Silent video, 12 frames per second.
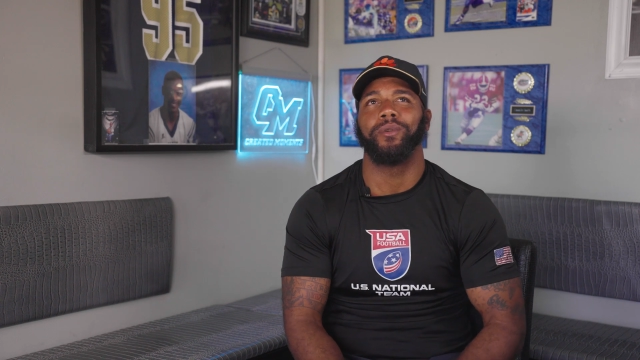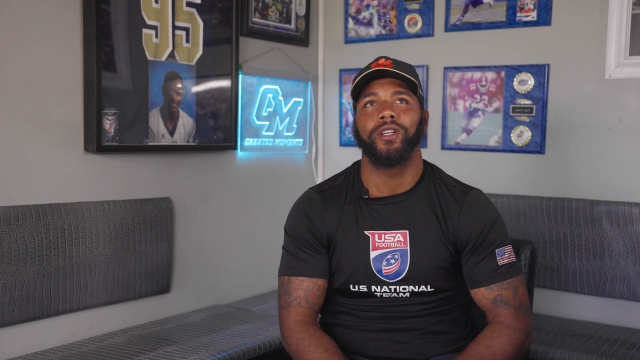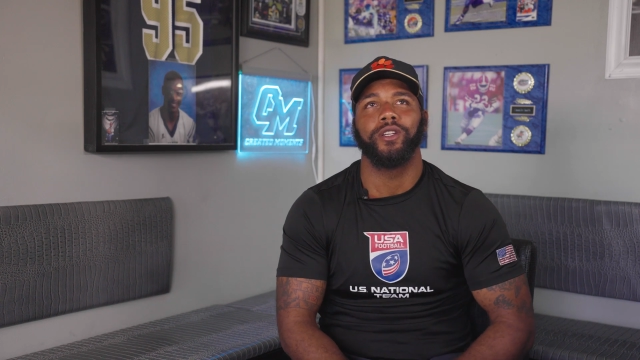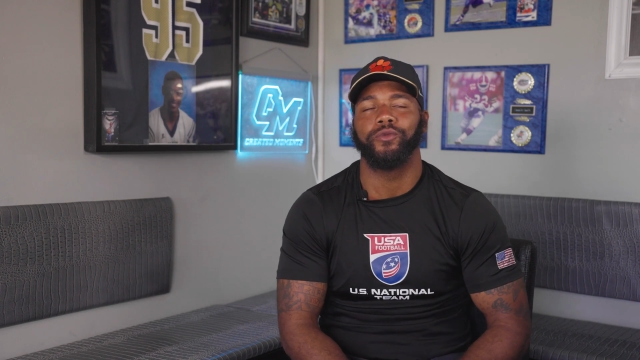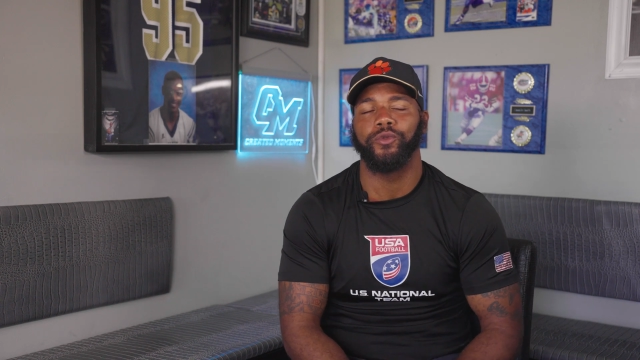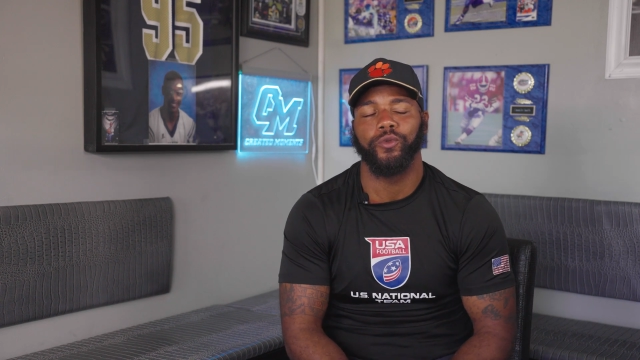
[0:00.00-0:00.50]

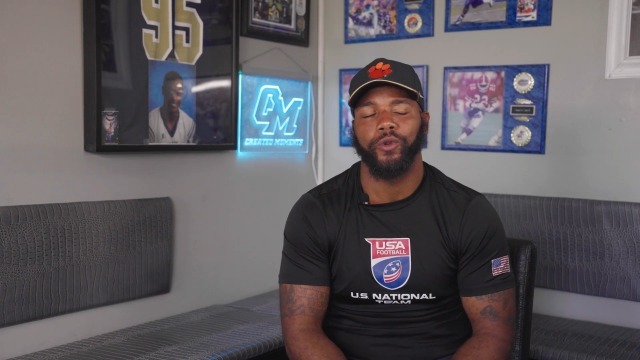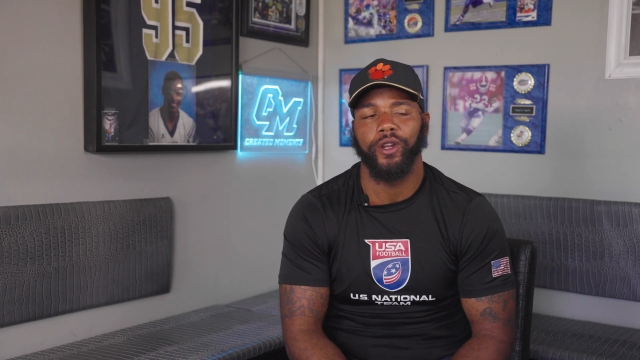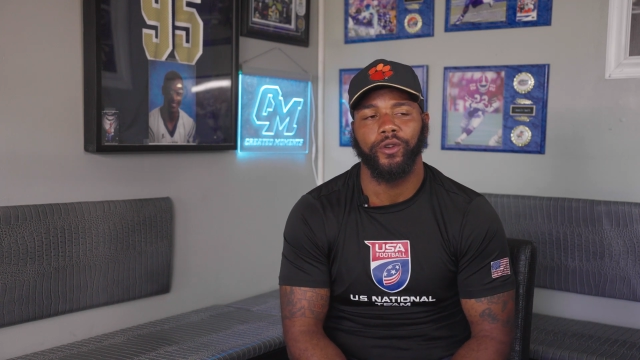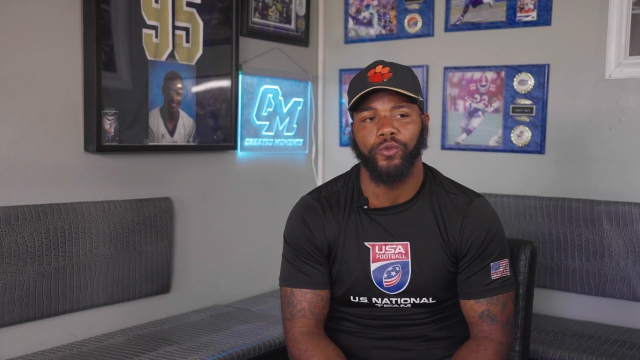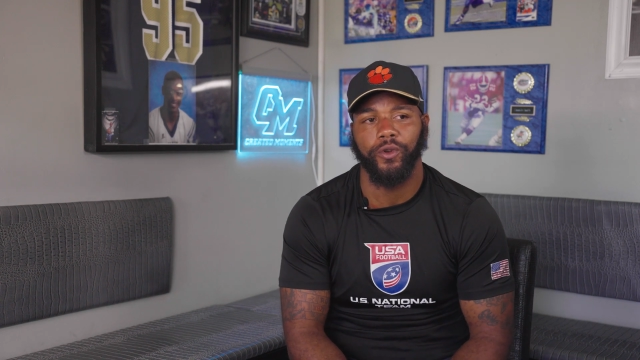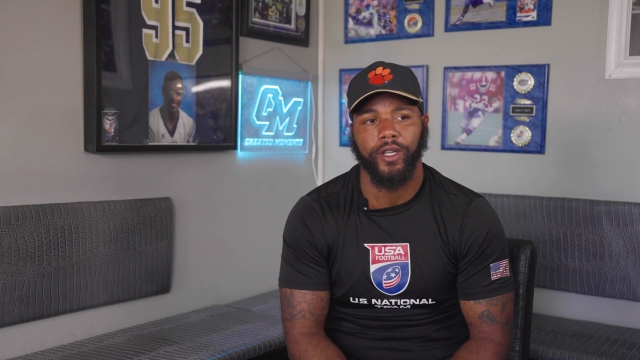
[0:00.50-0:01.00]
because we
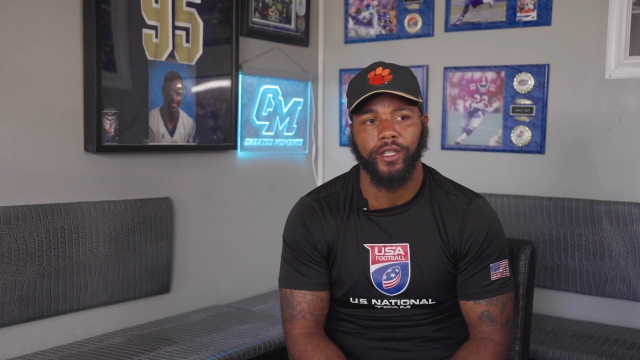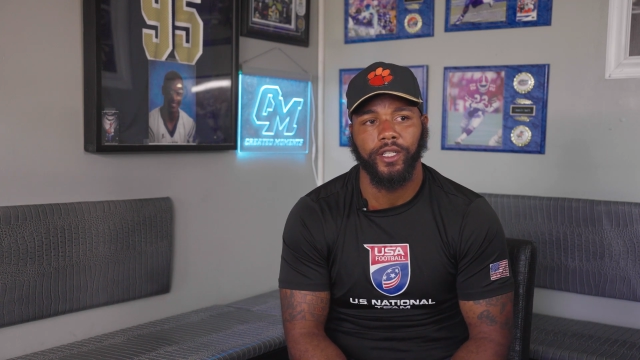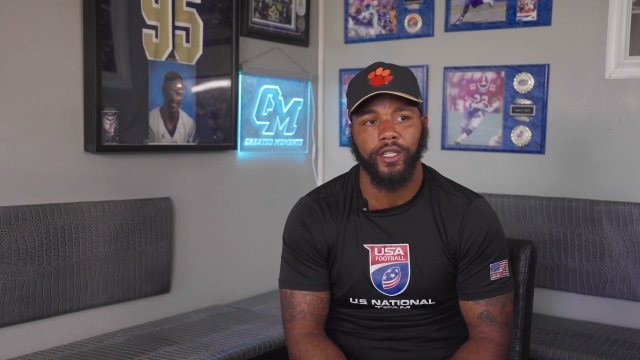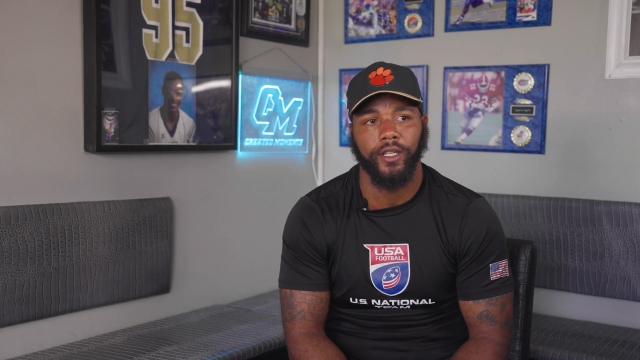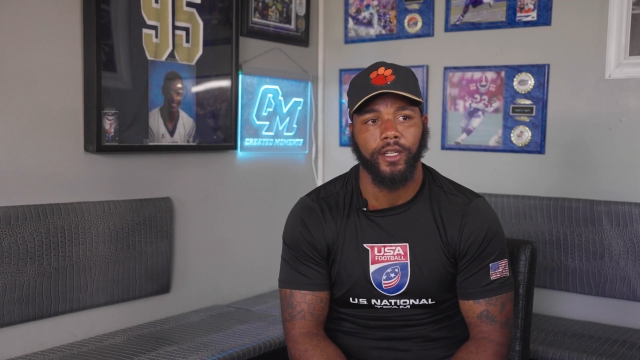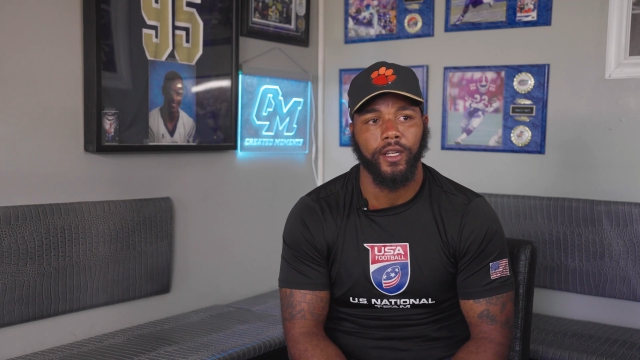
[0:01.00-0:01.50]
ran the wing
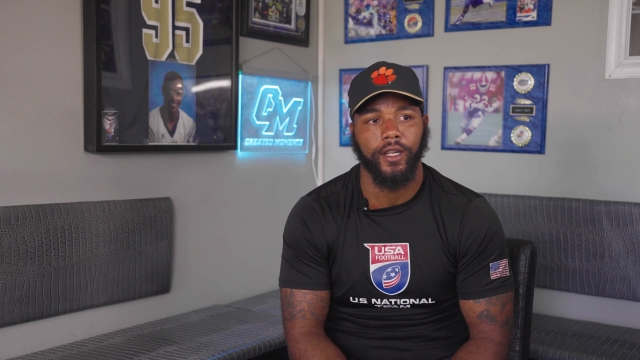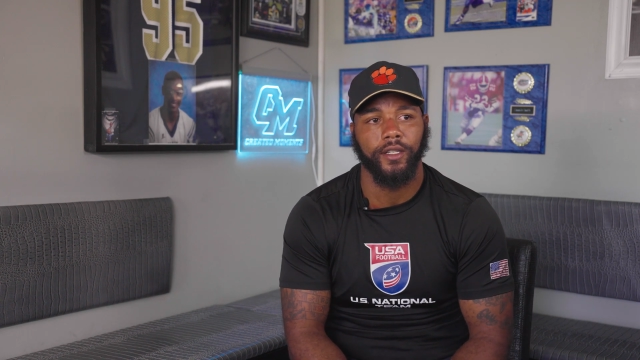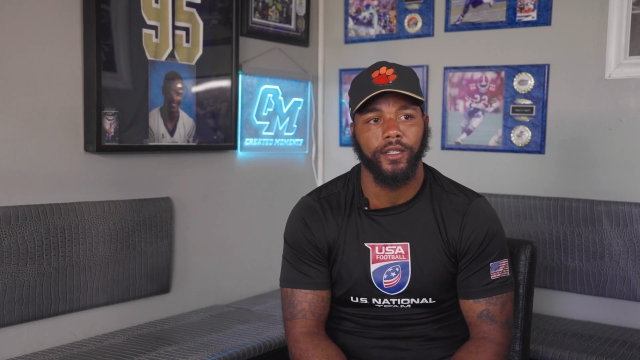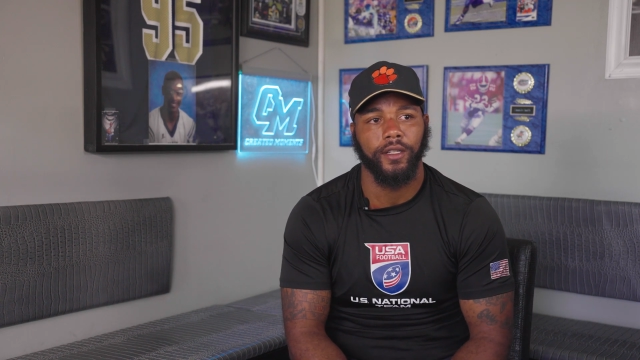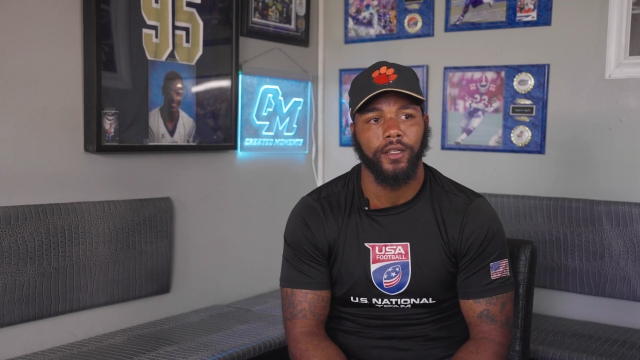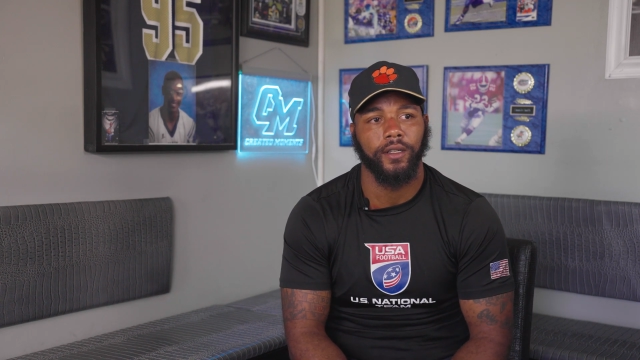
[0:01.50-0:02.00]
T in the
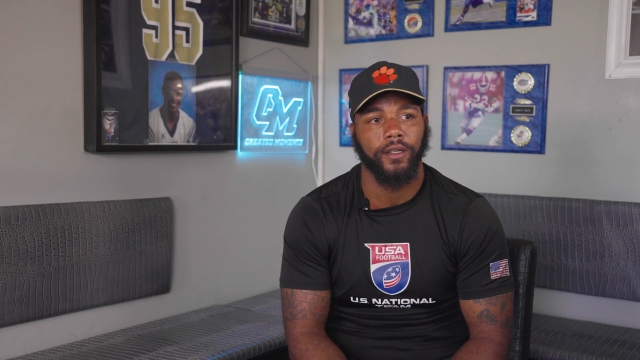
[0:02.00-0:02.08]
nation.